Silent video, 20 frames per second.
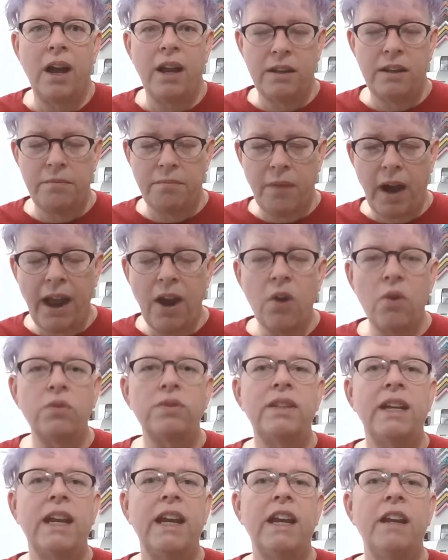My whole
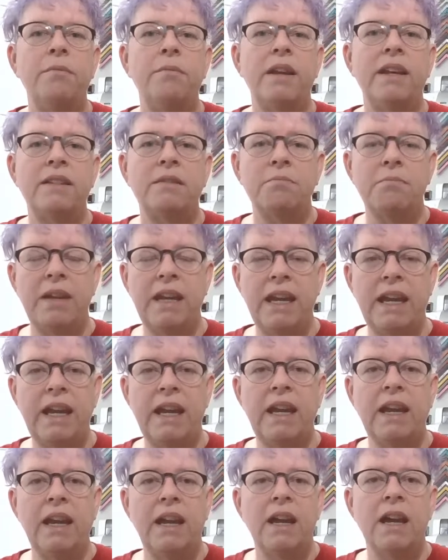team is
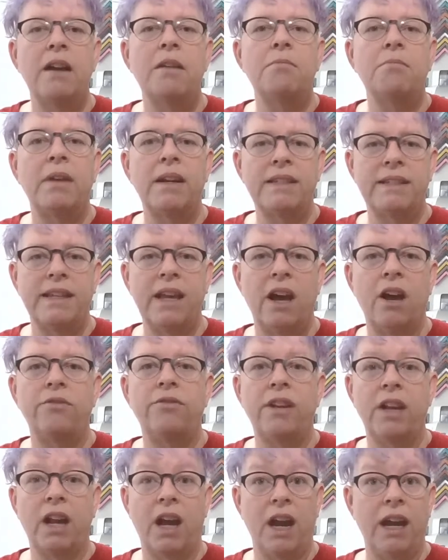me, myself,
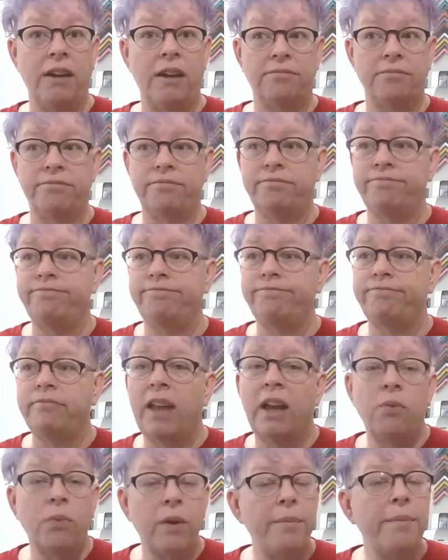and I.
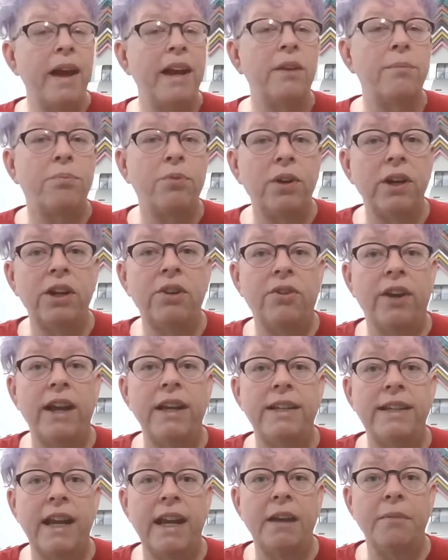And we make a pretty great
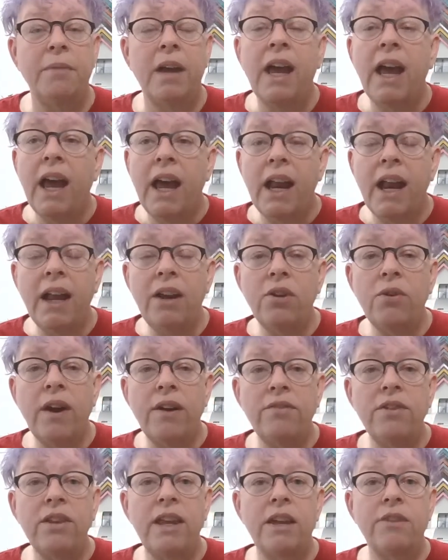team. And I do
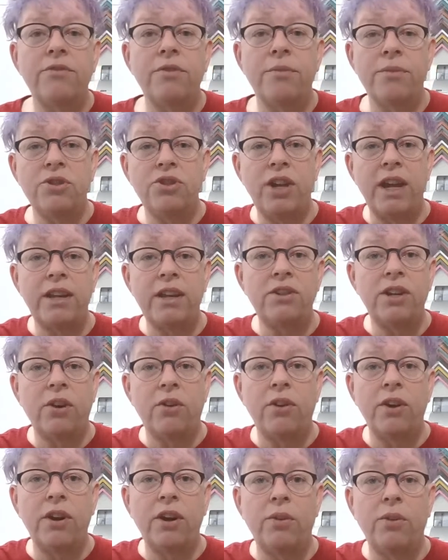everything from the
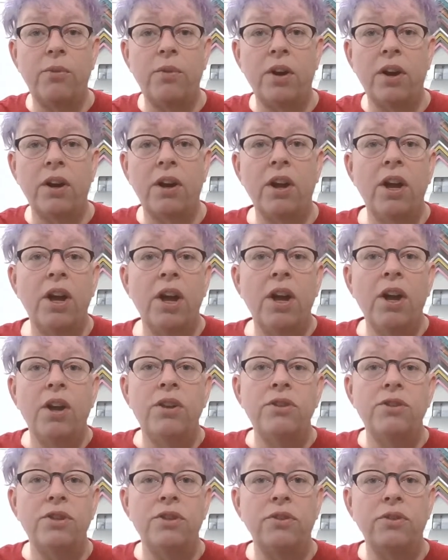janitorial work
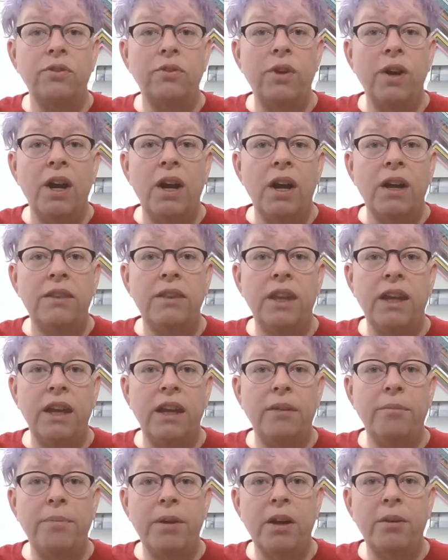to
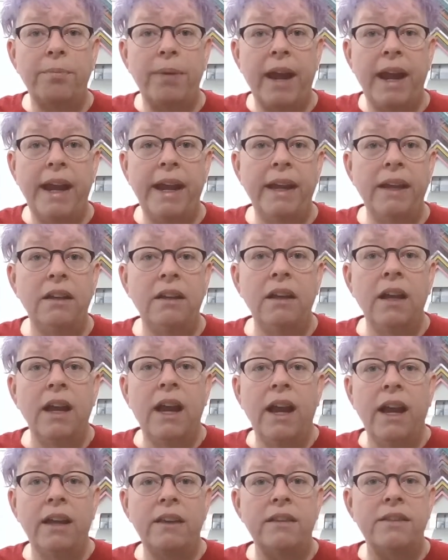the bill paying
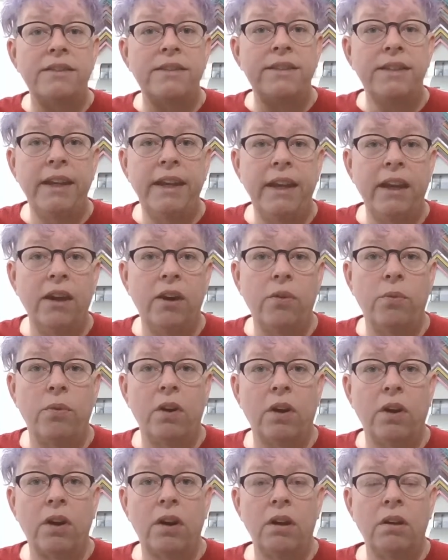and the CEO
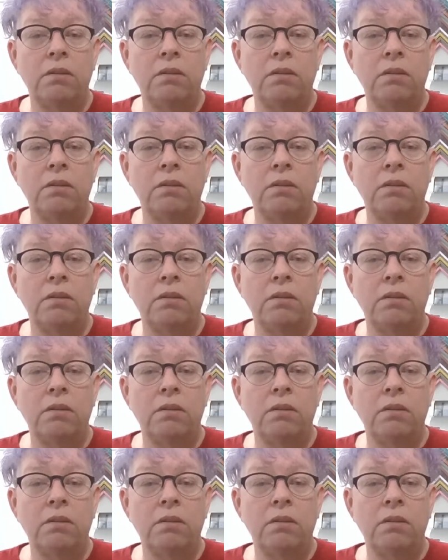work.